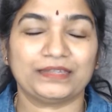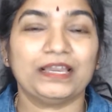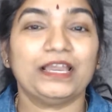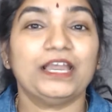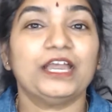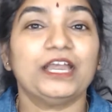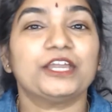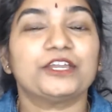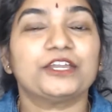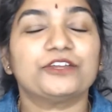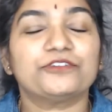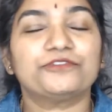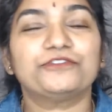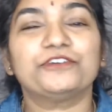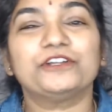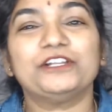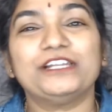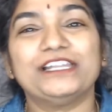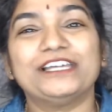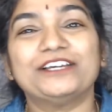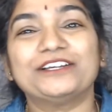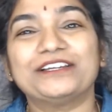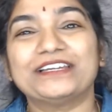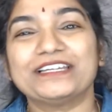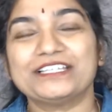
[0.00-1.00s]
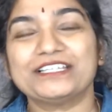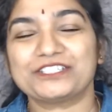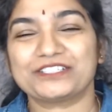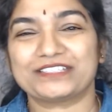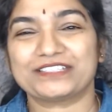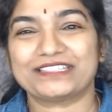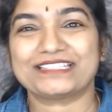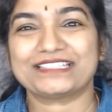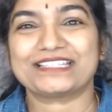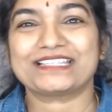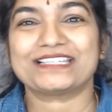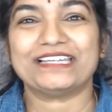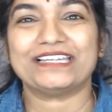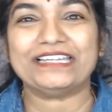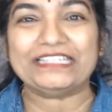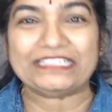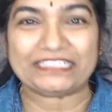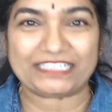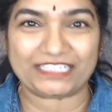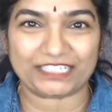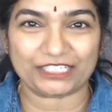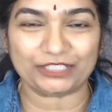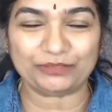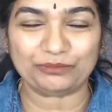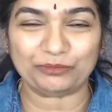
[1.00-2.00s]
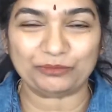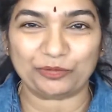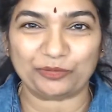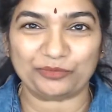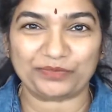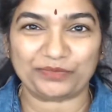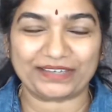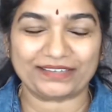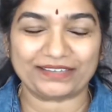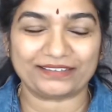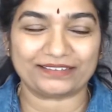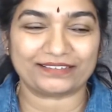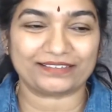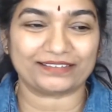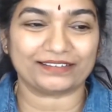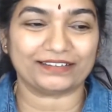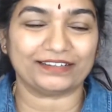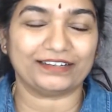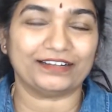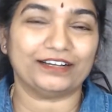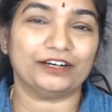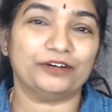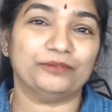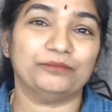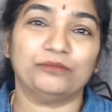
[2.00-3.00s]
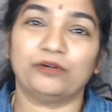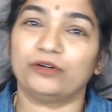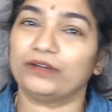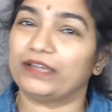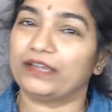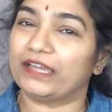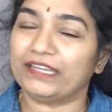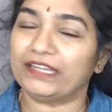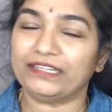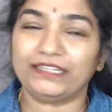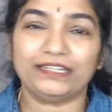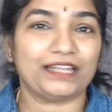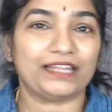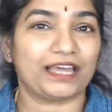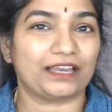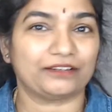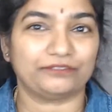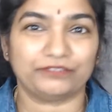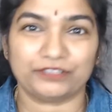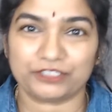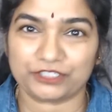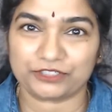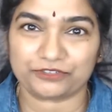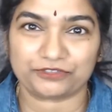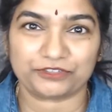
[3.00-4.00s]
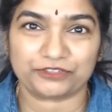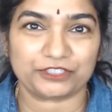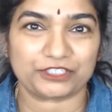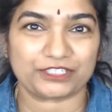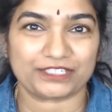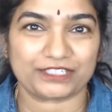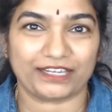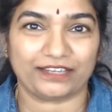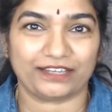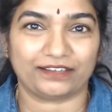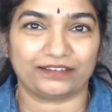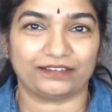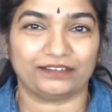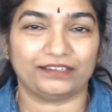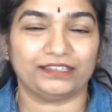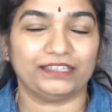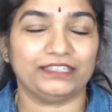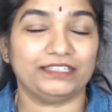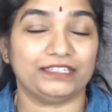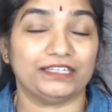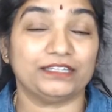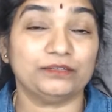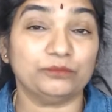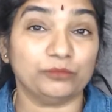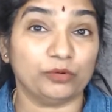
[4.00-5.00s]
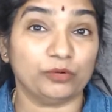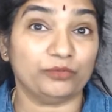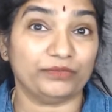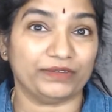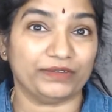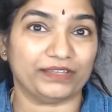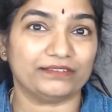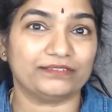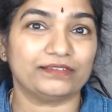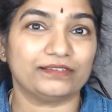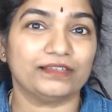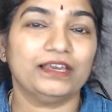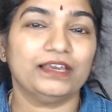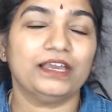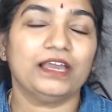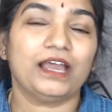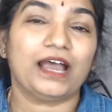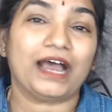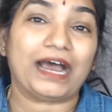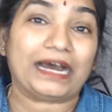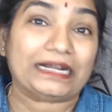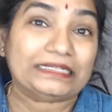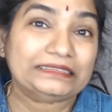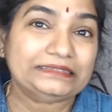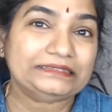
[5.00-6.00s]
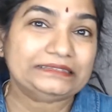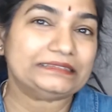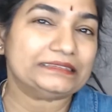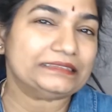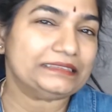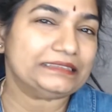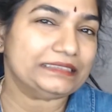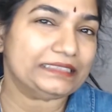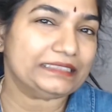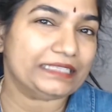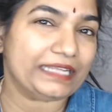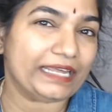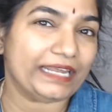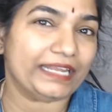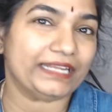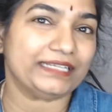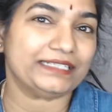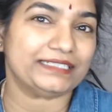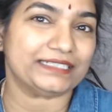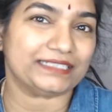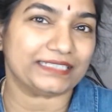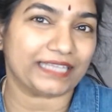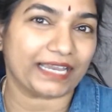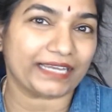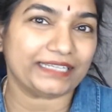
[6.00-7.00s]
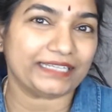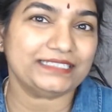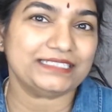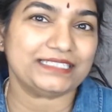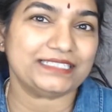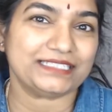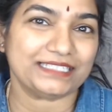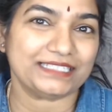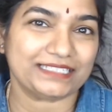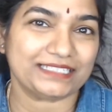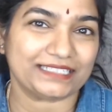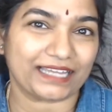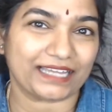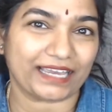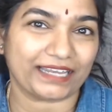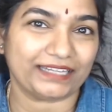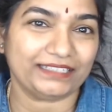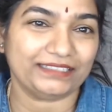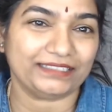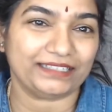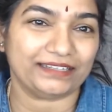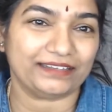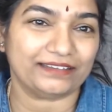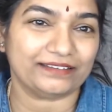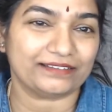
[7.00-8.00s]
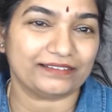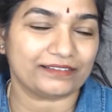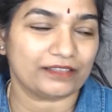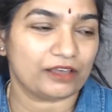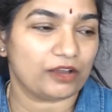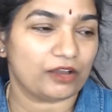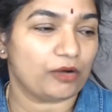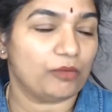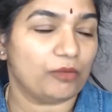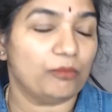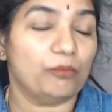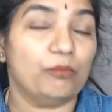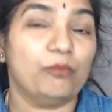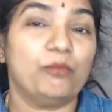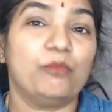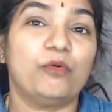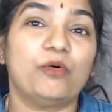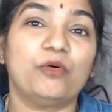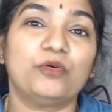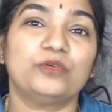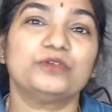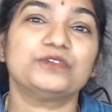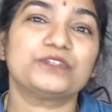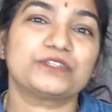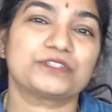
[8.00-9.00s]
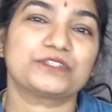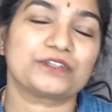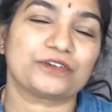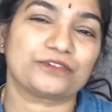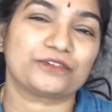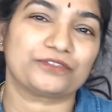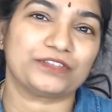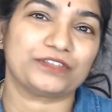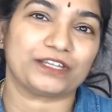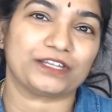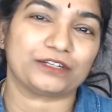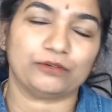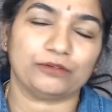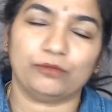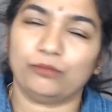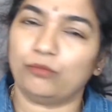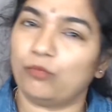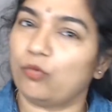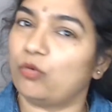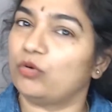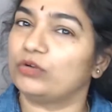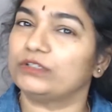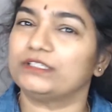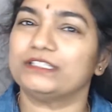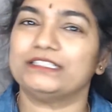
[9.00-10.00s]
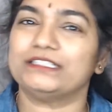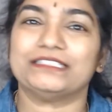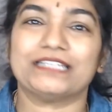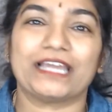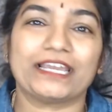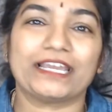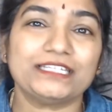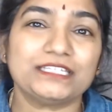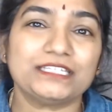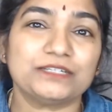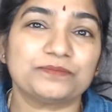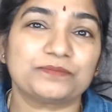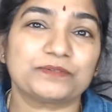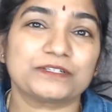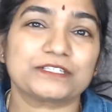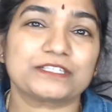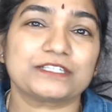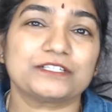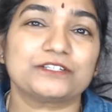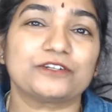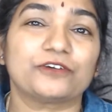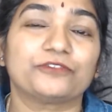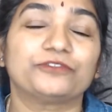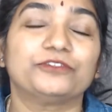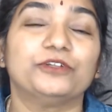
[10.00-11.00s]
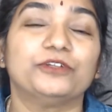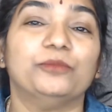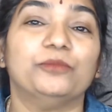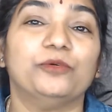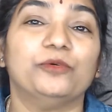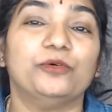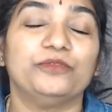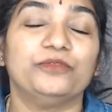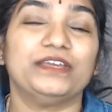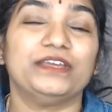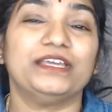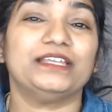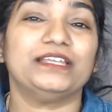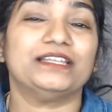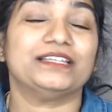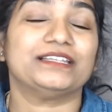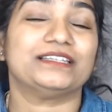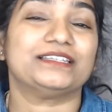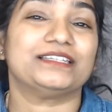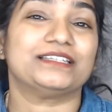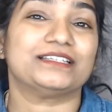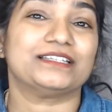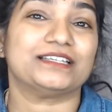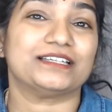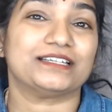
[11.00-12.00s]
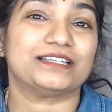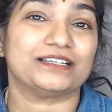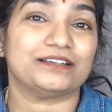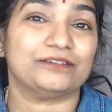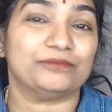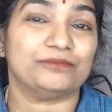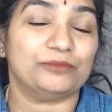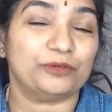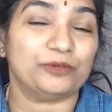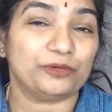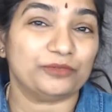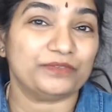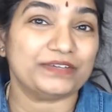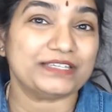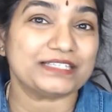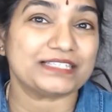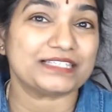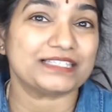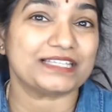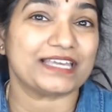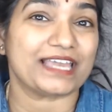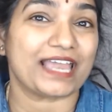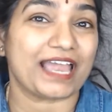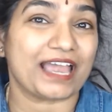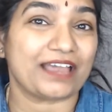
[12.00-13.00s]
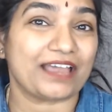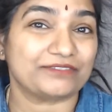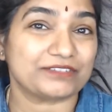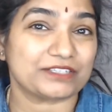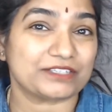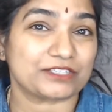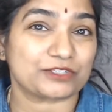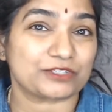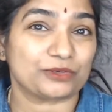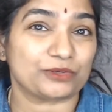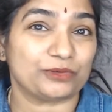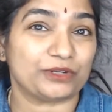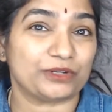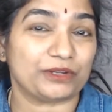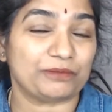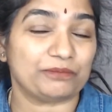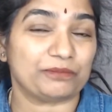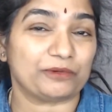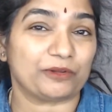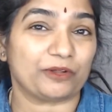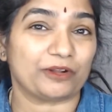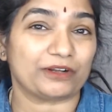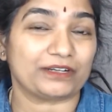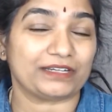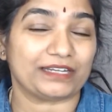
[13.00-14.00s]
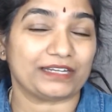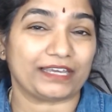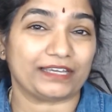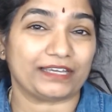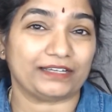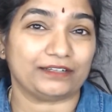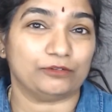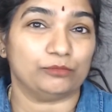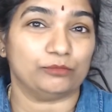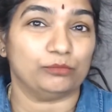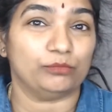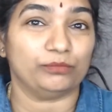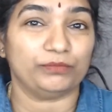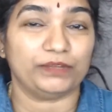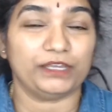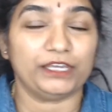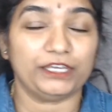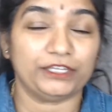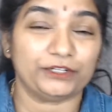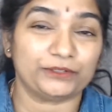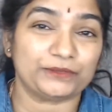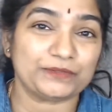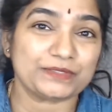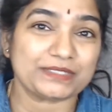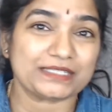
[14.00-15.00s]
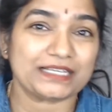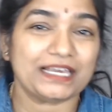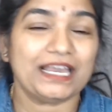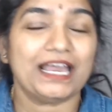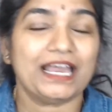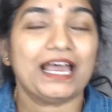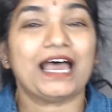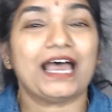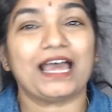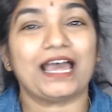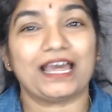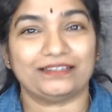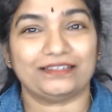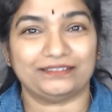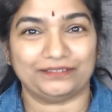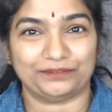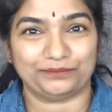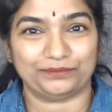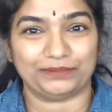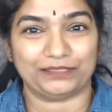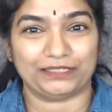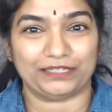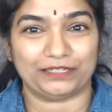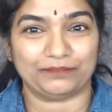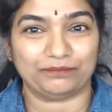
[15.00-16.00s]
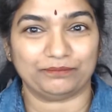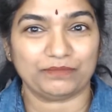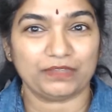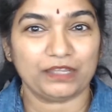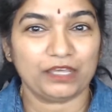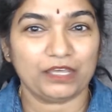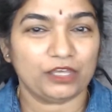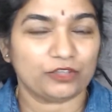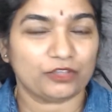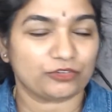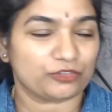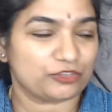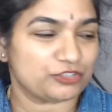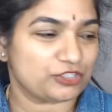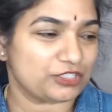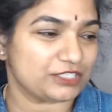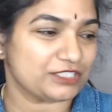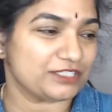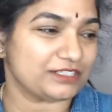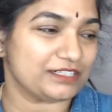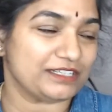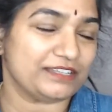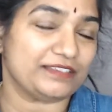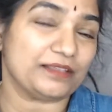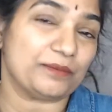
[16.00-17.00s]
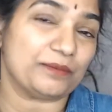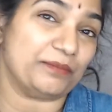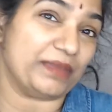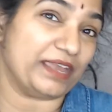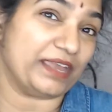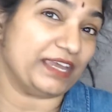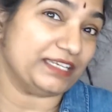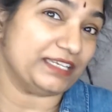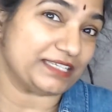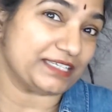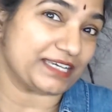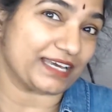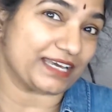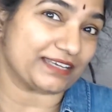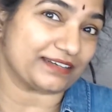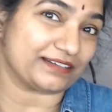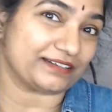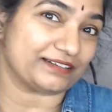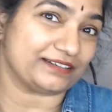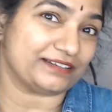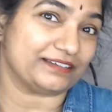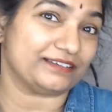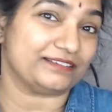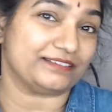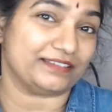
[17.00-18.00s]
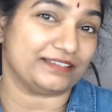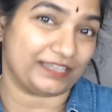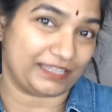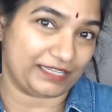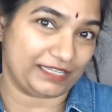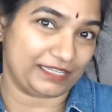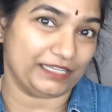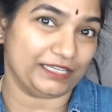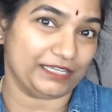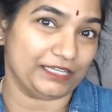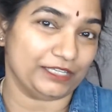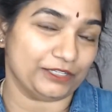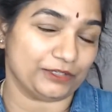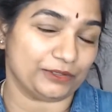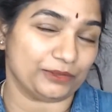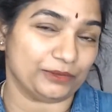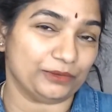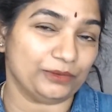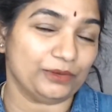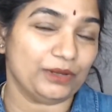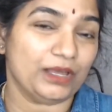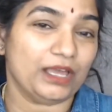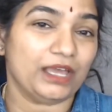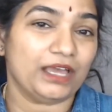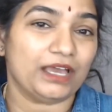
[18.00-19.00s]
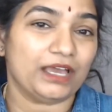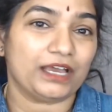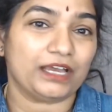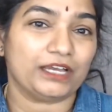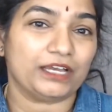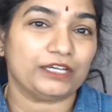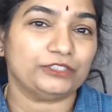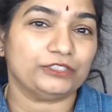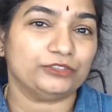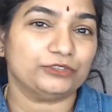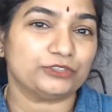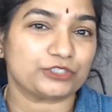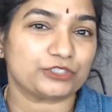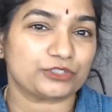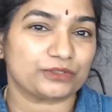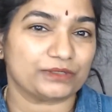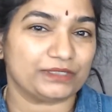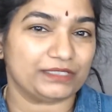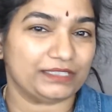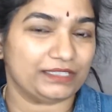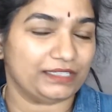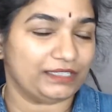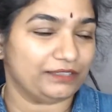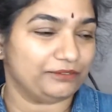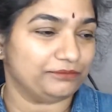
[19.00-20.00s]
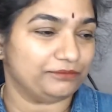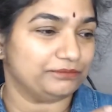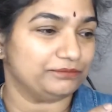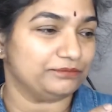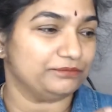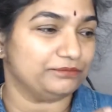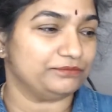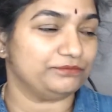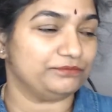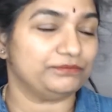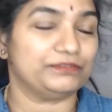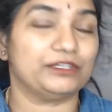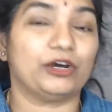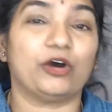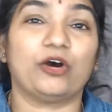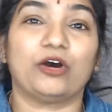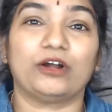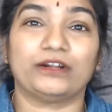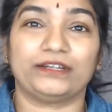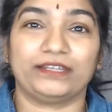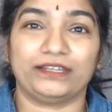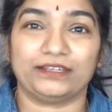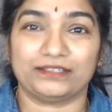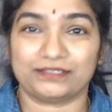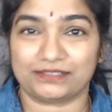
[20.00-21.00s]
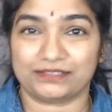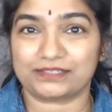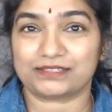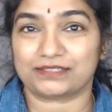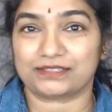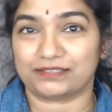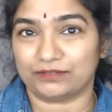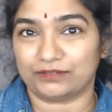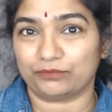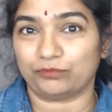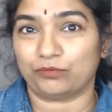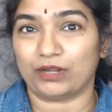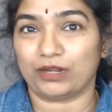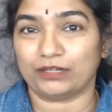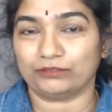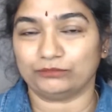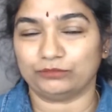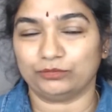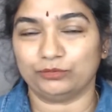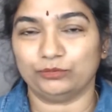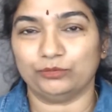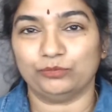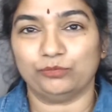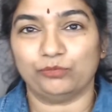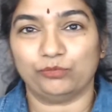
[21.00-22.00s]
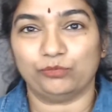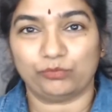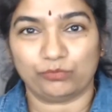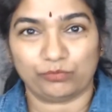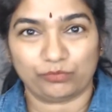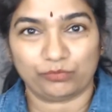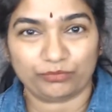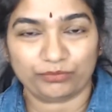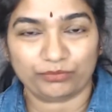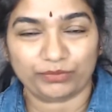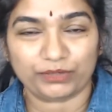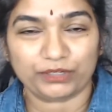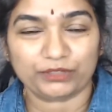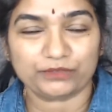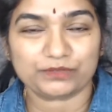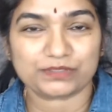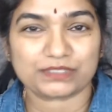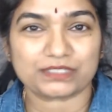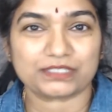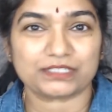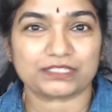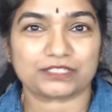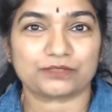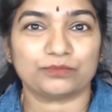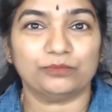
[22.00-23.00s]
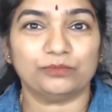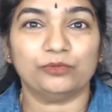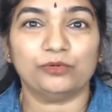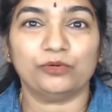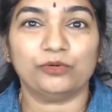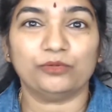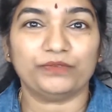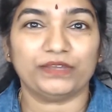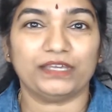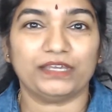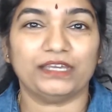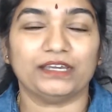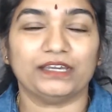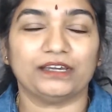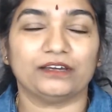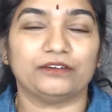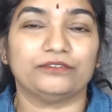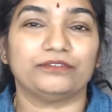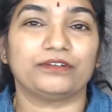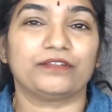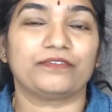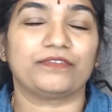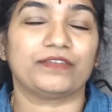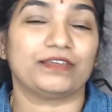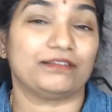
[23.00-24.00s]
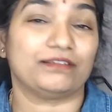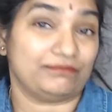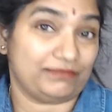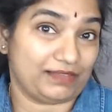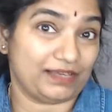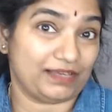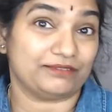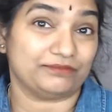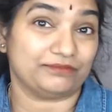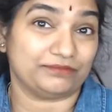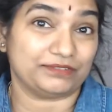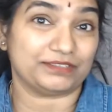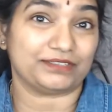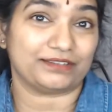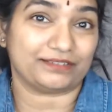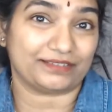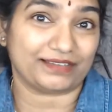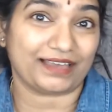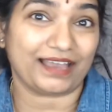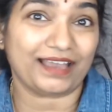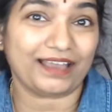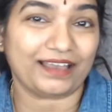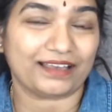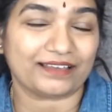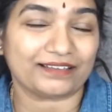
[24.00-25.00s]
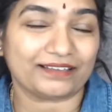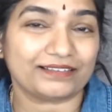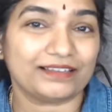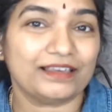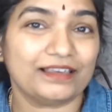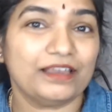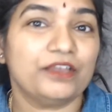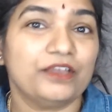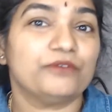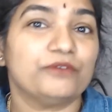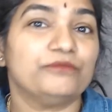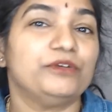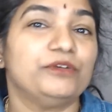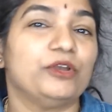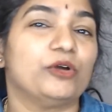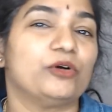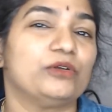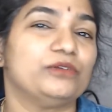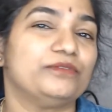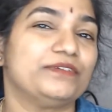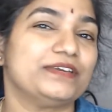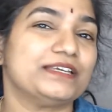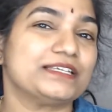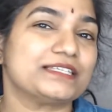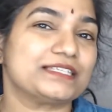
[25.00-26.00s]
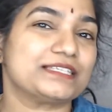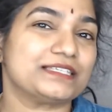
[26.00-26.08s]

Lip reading: If you look into this Indian movies, any language if you take Indian movies, until late 1990s, most of that, more than 90% of the movies, they have a story plot like heroes and the villain. So generally the main character, the hero, usually the audience, the one who views this movie, everything, which is us, we always